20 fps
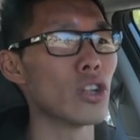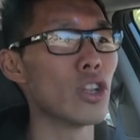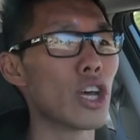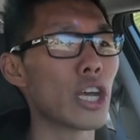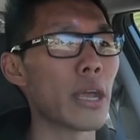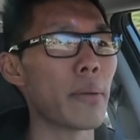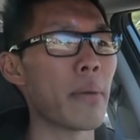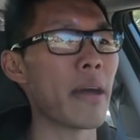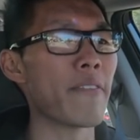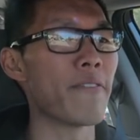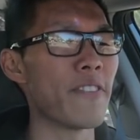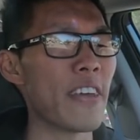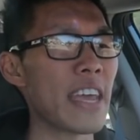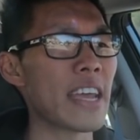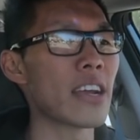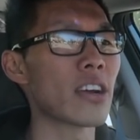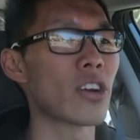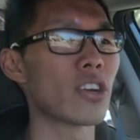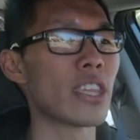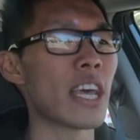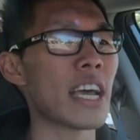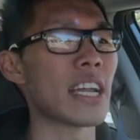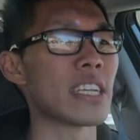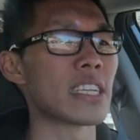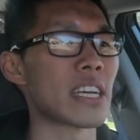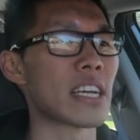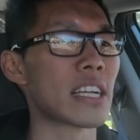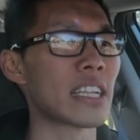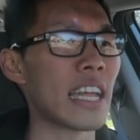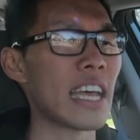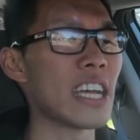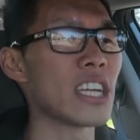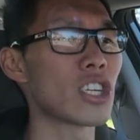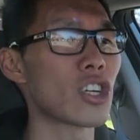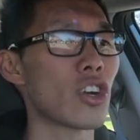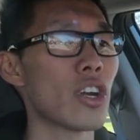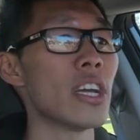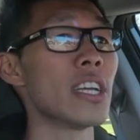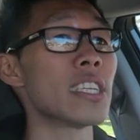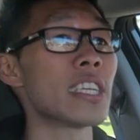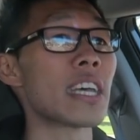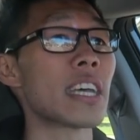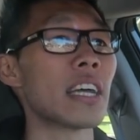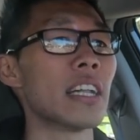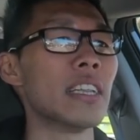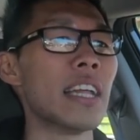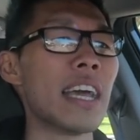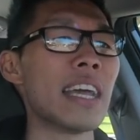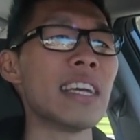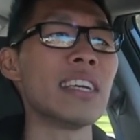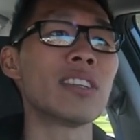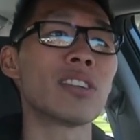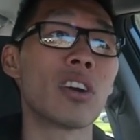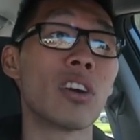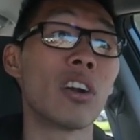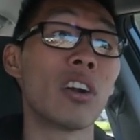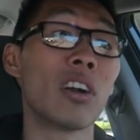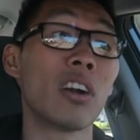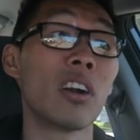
Look at my finger. That is a glacier. Hits like a laser.